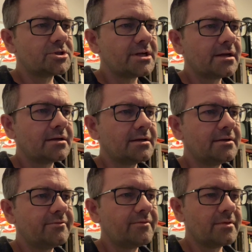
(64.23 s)
check
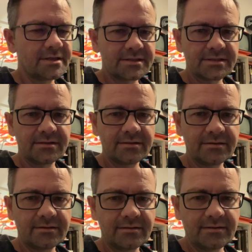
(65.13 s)
if this
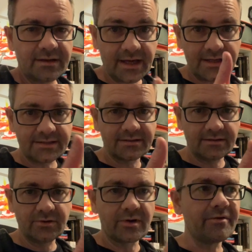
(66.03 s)
has
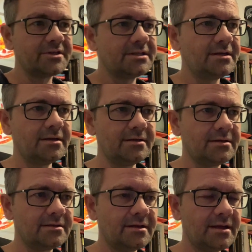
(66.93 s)
a gravity,
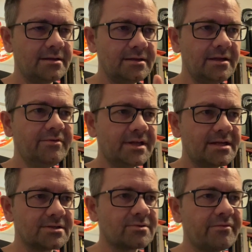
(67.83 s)
and if it has
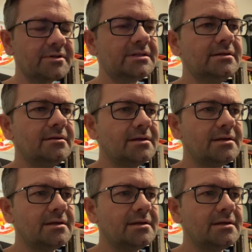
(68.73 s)
a gravity,